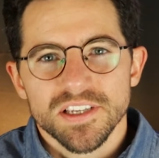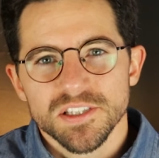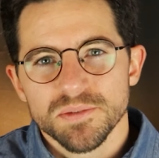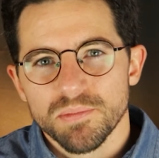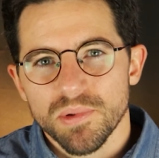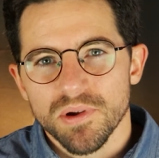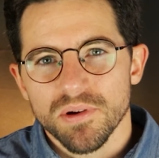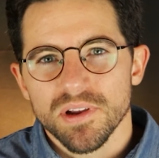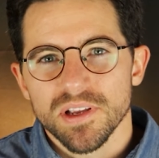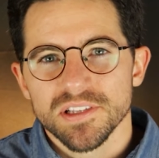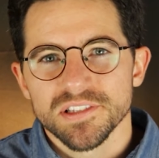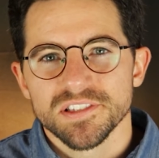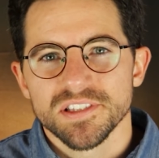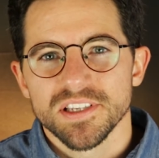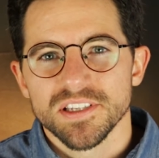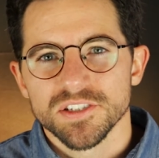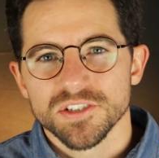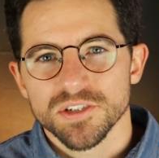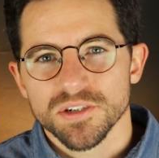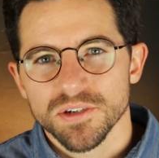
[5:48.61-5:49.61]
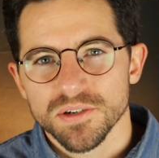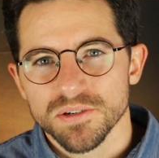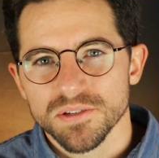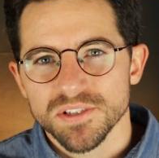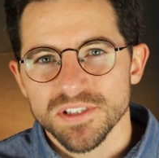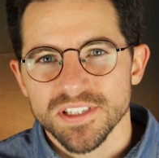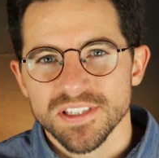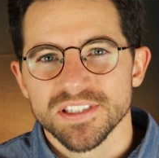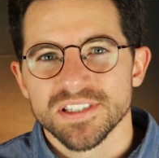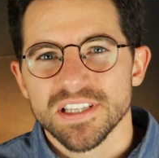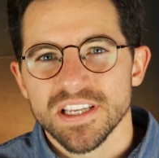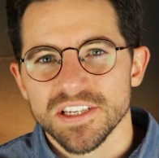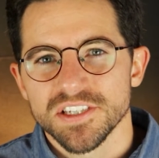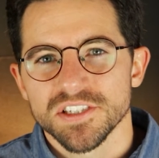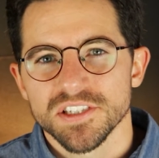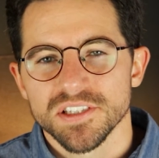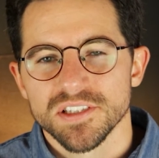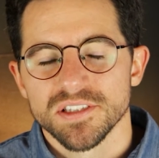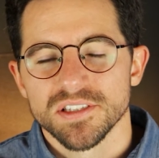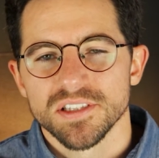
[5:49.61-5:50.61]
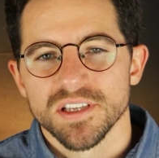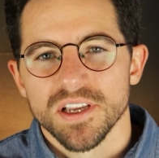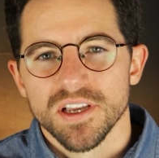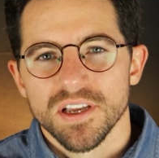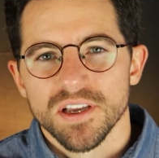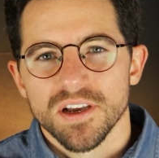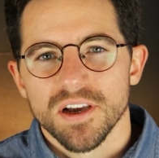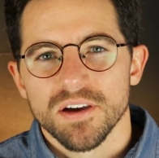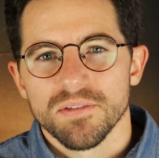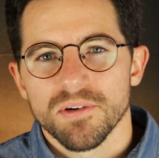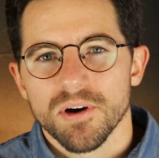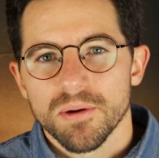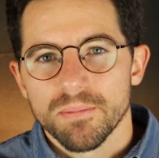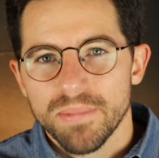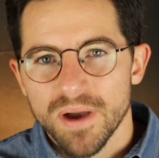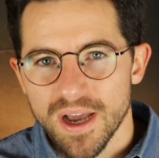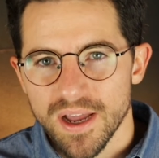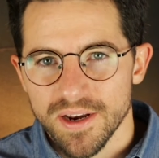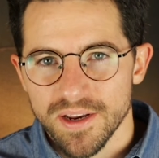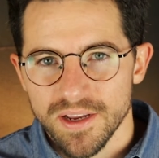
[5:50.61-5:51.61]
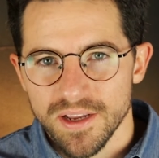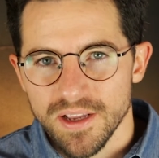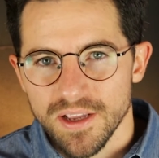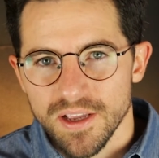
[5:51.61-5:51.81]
experience the internal sensations of our body,